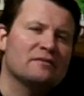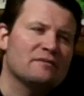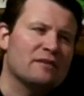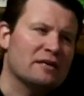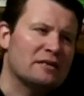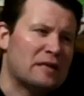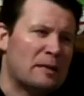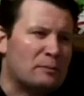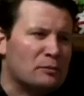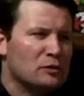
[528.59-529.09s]

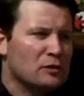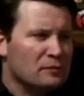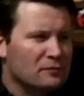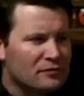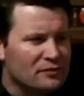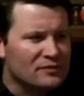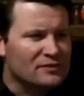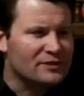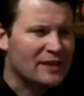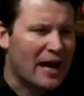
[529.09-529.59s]
a couple
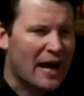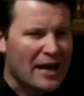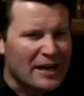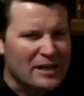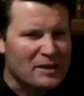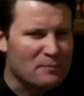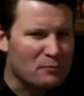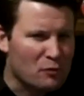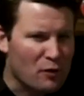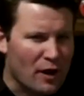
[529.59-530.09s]
of
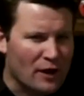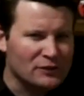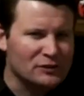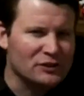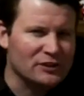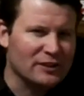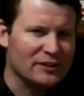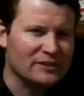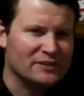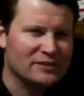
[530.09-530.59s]
tiny
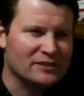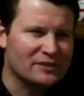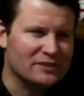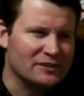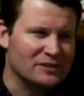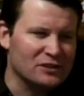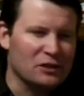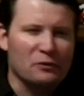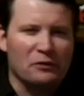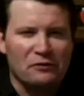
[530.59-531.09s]
projects,
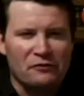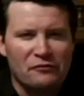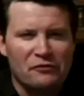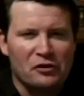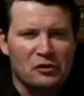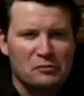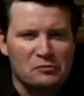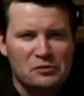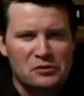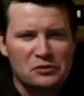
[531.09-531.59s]
in
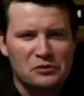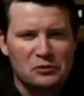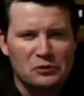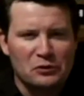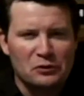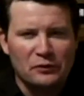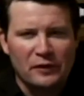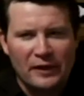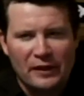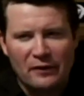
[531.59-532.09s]
film
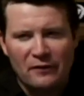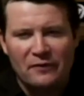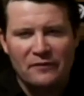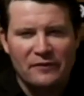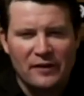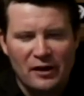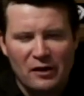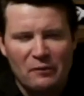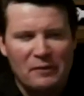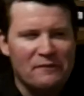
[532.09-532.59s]
school here
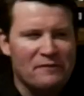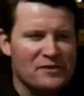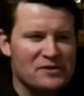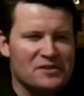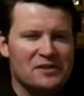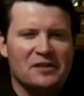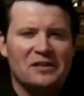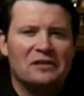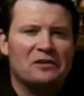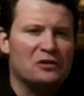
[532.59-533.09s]
and there. We
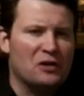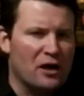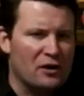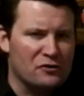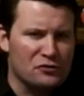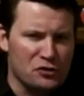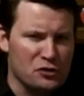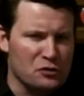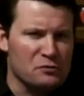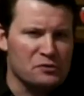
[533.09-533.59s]
visited
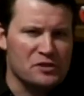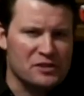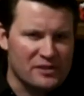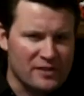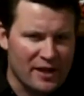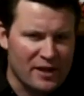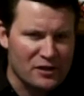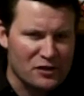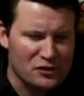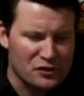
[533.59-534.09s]
a news
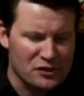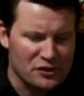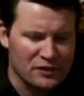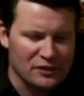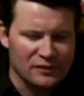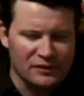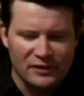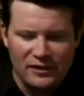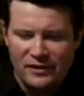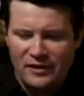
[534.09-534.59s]

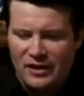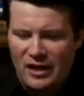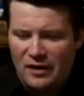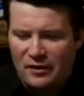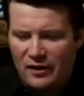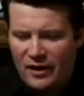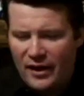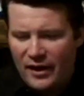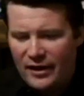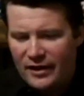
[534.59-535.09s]
station,
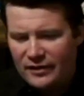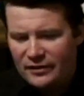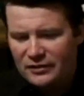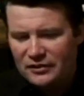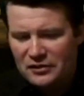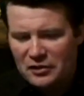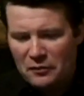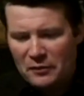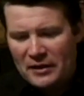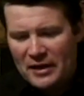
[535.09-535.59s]
and
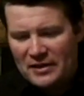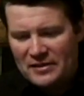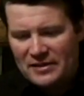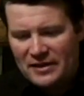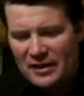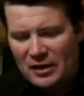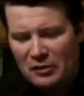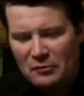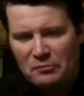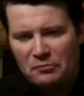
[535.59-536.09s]
we got to
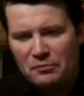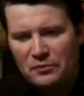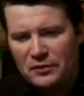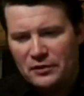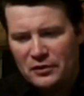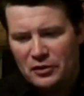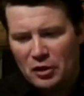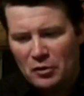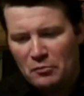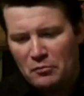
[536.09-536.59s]
help,
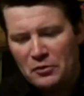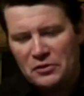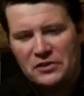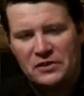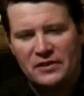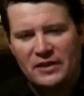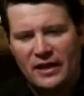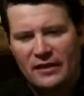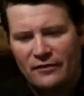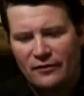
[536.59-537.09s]
put
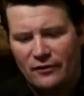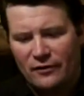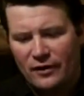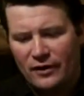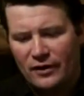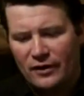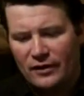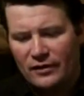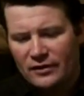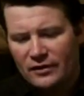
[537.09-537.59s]

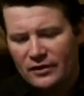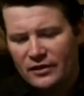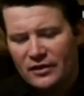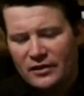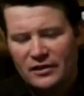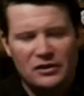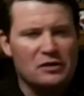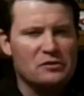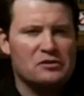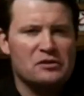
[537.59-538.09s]
together,
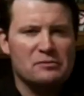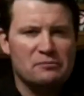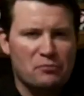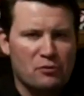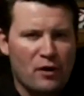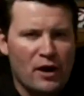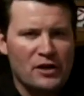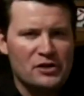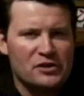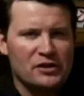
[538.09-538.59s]
some
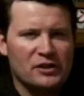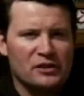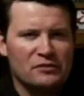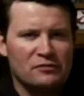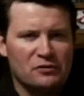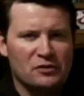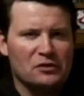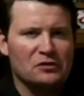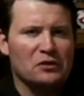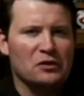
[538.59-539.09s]
projects
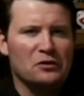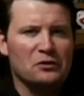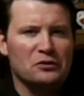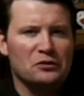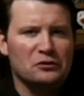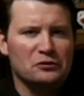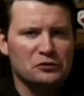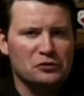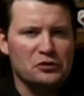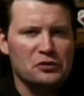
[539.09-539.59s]
for the
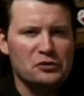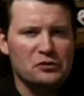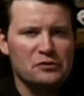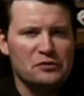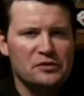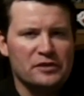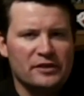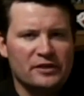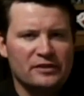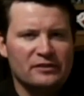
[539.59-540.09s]
local
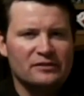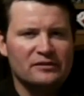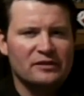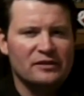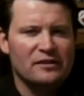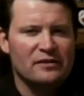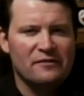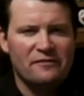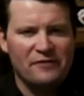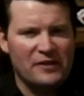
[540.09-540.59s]
news in
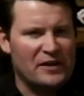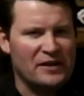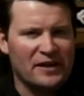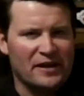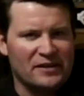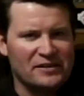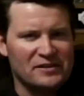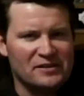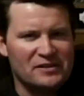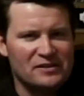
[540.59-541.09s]

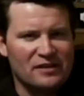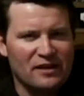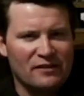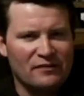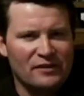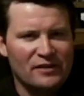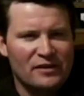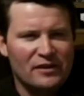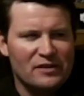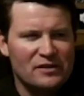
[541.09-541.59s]
Phoenix and
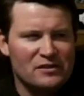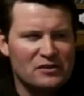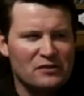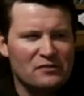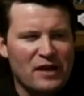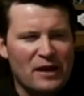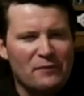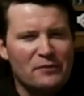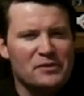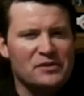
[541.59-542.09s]
stuff. So
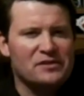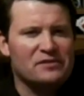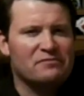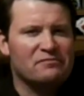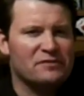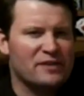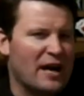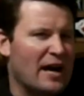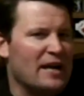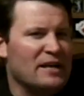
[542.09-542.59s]
that was
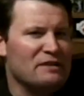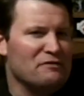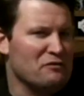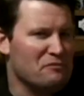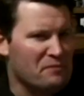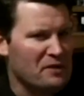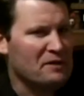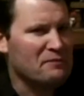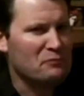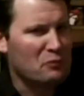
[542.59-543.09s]
kind of
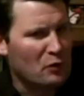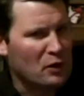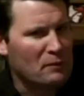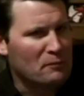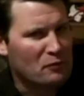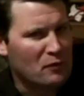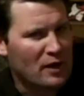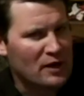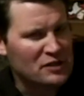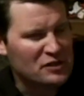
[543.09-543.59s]
a big boy
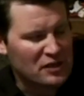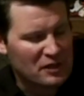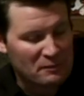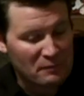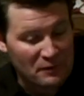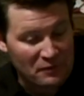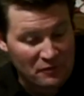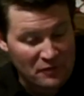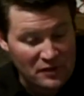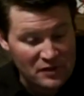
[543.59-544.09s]
project,
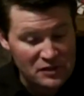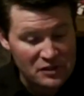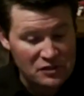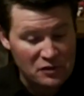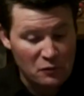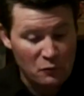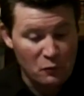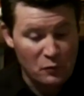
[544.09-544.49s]
but this